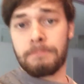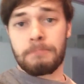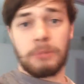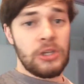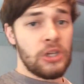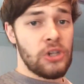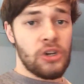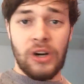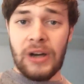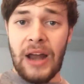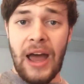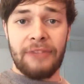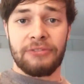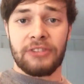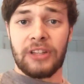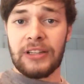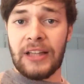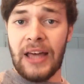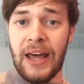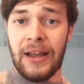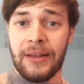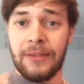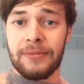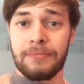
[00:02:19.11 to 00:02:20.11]
But you don't have to
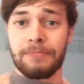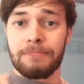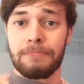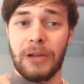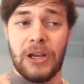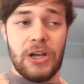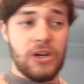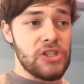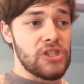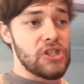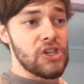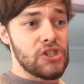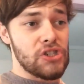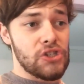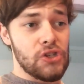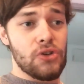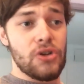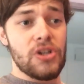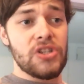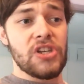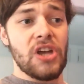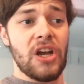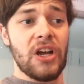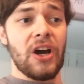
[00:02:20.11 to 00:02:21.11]
let it. Because as
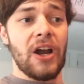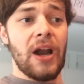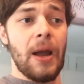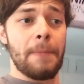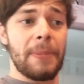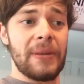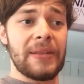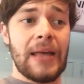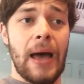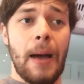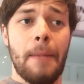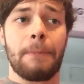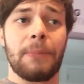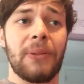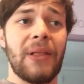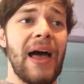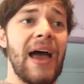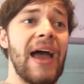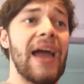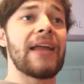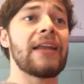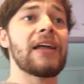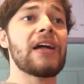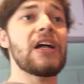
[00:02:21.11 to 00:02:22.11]
soon as I got up in that
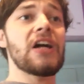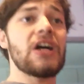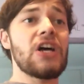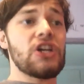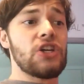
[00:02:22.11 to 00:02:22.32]
plane,